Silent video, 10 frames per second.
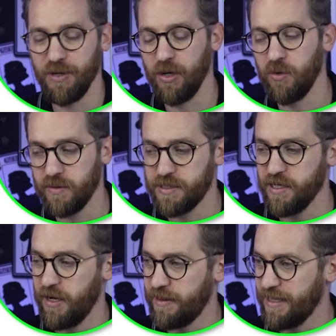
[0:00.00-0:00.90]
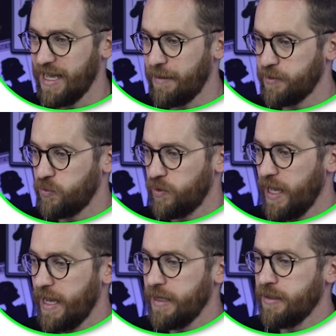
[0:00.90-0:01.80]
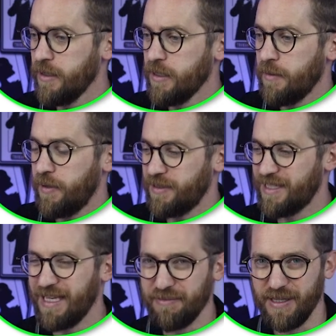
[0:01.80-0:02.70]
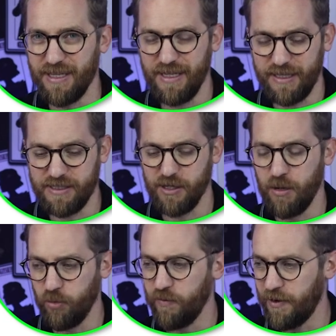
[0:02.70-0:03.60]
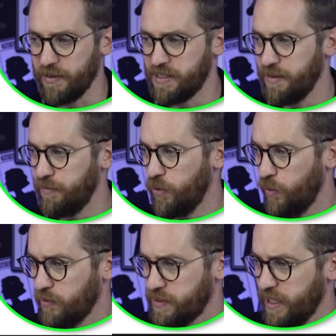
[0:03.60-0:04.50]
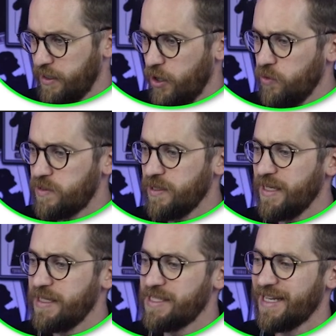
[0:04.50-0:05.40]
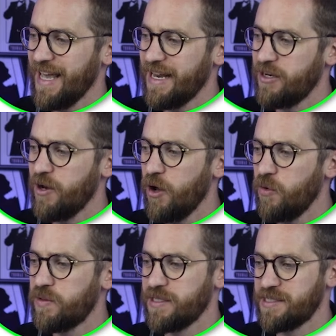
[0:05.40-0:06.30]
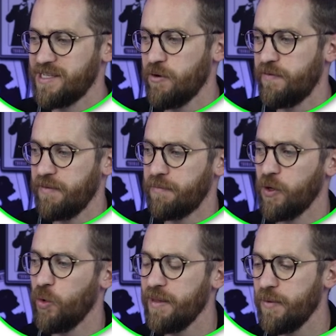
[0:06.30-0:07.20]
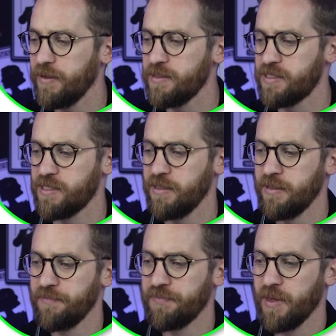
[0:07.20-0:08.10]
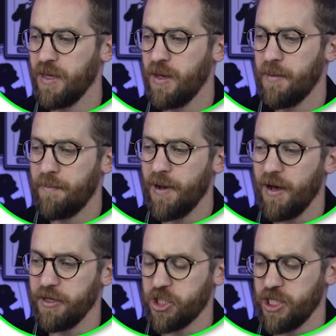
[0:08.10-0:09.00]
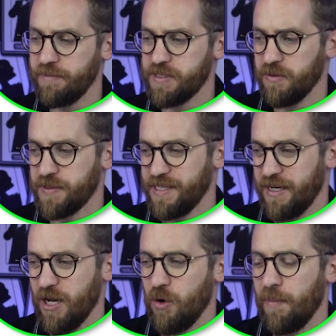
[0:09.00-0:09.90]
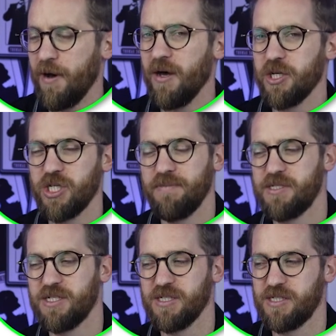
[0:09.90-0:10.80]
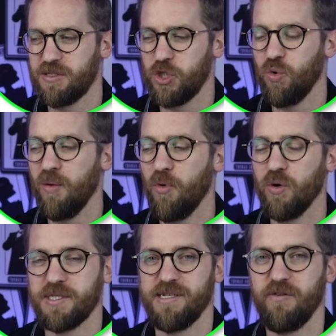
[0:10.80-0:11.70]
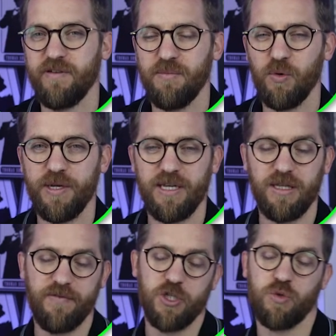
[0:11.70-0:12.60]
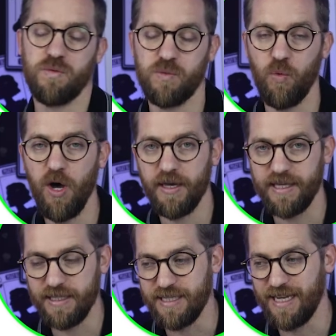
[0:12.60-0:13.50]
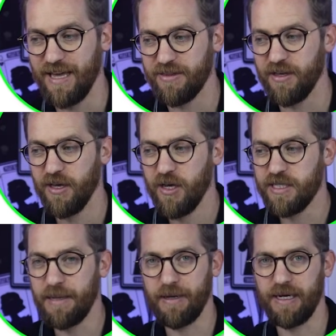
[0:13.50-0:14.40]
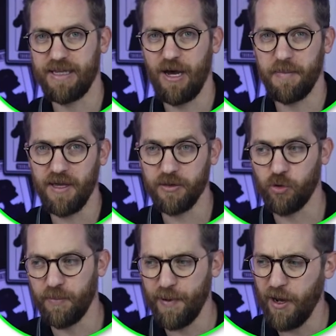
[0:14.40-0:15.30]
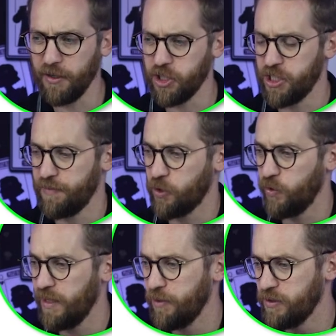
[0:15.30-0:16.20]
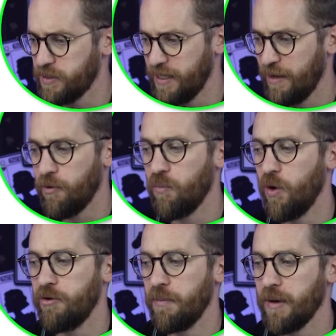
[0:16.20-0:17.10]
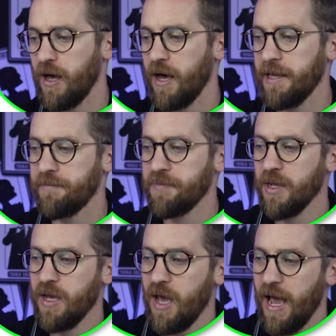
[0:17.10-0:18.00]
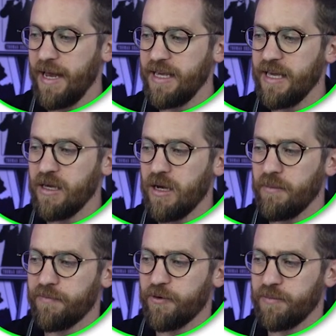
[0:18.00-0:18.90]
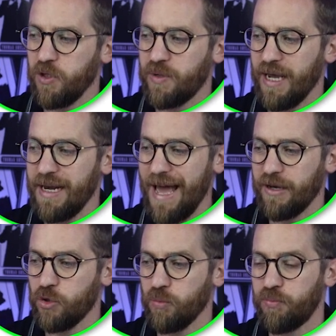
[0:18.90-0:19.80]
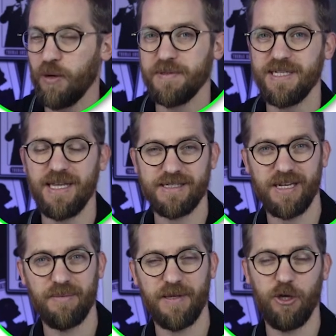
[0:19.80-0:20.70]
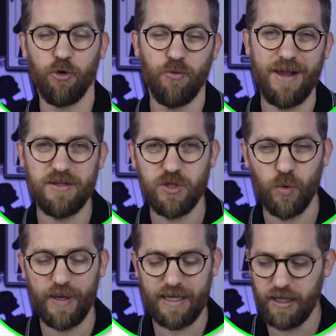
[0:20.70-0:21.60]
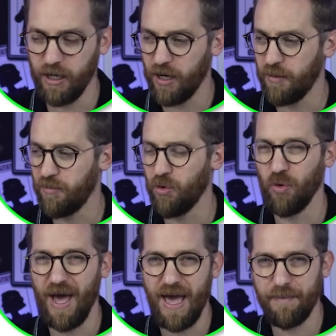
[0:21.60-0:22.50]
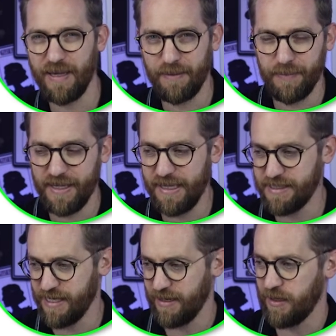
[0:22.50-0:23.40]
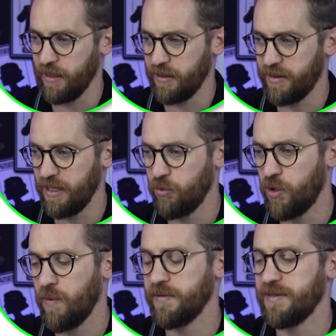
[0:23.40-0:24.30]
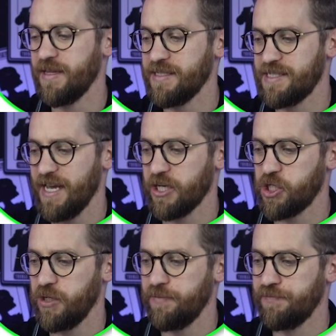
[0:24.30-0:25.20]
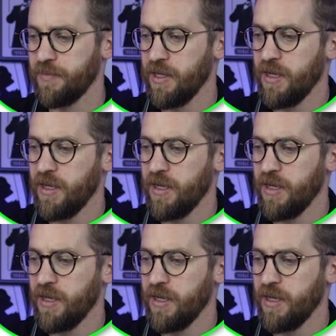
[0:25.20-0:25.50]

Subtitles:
alongside the capital gain. But to keep the example very simple, we'll say no to these. Again, no to self-employment. Partnerships, I'll say no. A partnership is just 2 or more self-employed individuals working together. Typically that'll be under a partnership agreement, so that one won't apply. Any income from UK land or property, that's going to be your rental income or Airbnbs, that kind of thing will go under this section.